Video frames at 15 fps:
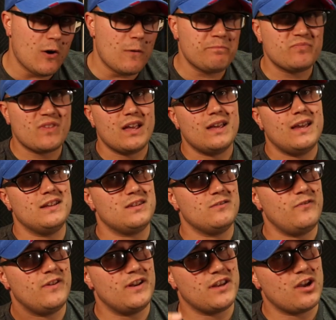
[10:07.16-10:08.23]
So, hit the
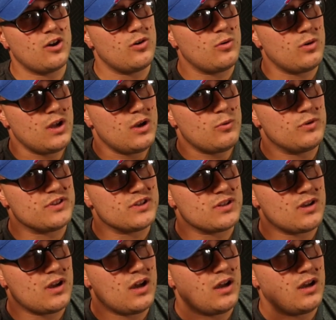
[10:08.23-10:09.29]
video with a,
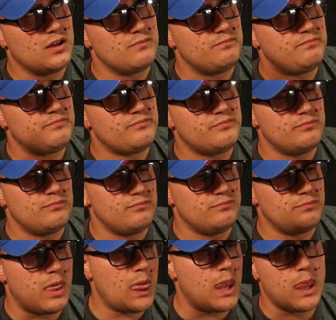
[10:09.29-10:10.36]
uh,
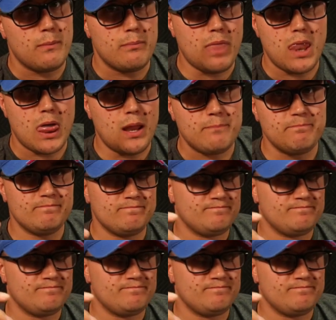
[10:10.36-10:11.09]
blah, blah, blah, blah, blah,